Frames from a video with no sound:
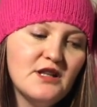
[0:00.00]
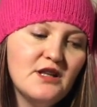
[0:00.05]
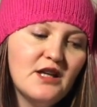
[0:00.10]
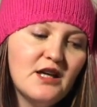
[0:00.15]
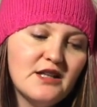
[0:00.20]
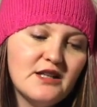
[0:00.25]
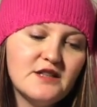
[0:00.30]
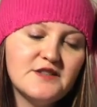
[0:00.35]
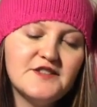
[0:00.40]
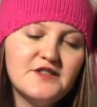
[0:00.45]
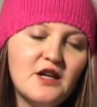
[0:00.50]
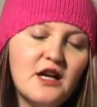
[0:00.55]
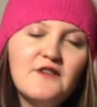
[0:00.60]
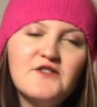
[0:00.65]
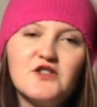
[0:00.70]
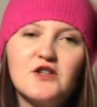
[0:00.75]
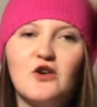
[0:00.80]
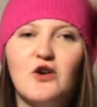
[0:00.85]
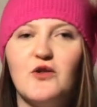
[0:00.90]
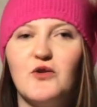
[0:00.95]
Like, so I
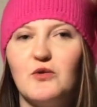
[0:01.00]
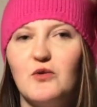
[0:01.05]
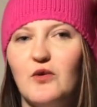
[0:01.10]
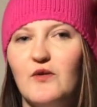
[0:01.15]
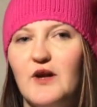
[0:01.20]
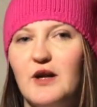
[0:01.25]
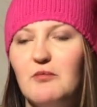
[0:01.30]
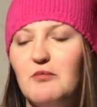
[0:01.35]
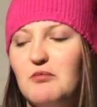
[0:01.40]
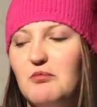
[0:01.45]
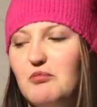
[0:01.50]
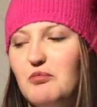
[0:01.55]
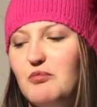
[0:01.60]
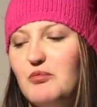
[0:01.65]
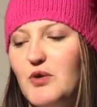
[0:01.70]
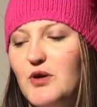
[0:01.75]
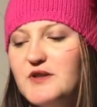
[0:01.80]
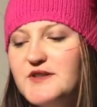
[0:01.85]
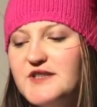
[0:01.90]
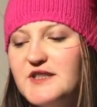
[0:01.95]
have to go through all that
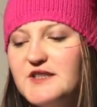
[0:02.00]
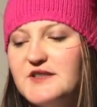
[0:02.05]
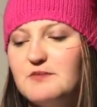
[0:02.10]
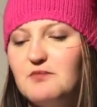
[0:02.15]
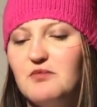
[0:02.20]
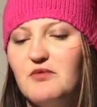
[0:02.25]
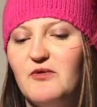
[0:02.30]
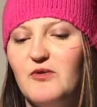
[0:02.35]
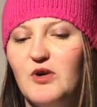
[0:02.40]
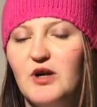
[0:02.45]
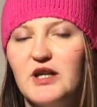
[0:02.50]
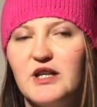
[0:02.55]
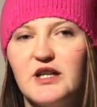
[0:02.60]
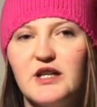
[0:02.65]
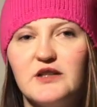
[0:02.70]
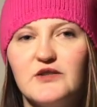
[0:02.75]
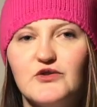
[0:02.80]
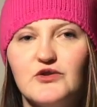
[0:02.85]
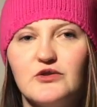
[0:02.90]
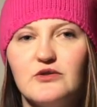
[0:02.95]
process before I
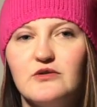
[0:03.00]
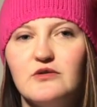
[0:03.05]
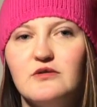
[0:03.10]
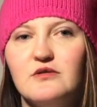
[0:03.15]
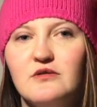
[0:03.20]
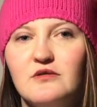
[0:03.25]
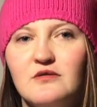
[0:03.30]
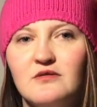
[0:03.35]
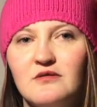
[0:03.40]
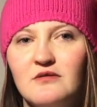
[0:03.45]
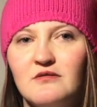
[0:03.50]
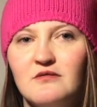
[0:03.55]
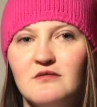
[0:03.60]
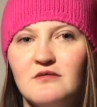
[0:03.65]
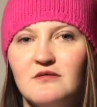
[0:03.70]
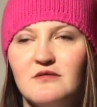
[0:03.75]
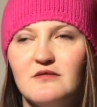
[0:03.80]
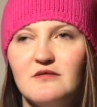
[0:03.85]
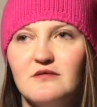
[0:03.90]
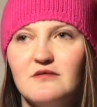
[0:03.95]
get to
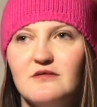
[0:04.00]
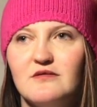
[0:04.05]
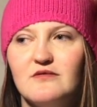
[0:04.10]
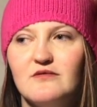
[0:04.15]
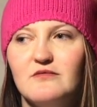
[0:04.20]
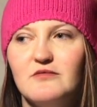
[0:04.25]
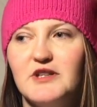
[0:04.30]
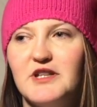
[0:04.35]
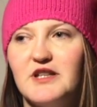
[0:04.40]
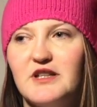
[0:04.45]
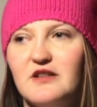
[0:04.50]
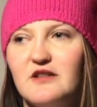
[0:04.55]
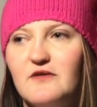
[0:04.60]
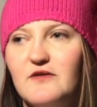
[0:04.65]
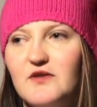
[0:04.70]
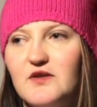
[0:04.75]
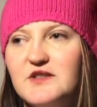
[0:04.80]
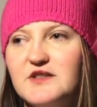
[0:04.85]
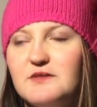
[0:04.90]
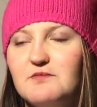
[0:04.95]
reading the
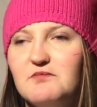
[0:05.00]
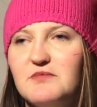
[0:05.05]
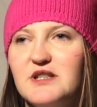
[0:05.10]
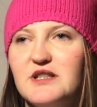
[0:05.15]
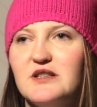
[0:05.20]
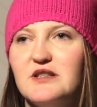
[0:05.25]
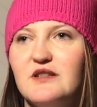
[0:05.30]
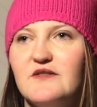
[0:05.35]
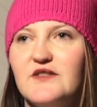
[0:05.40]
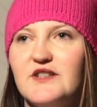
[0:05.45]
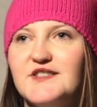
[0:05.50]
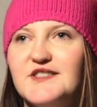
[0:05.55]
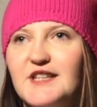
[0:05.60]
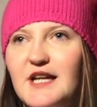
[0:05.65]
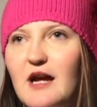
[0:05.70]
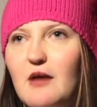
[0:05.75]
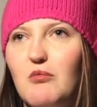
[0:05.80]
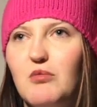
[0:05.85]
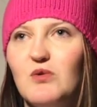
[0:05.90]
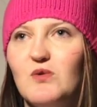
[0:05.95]
first bit and the
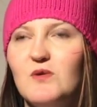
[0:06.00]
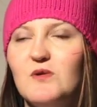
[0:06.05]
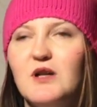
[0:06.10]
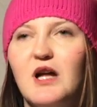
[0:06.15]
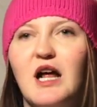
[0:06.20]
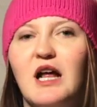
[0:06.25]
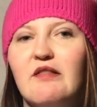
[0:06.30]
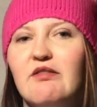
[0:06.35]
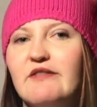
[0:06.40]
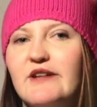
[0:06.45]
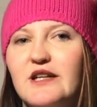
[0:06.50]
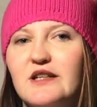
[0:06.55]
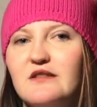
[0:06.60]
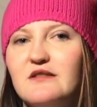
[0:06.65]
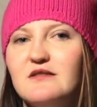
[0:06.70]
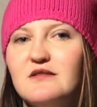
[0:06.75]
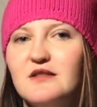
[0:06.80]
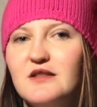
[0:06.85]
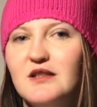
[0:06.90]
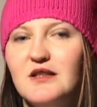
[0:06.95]
sample, and
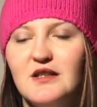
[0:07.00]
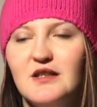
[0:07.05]
then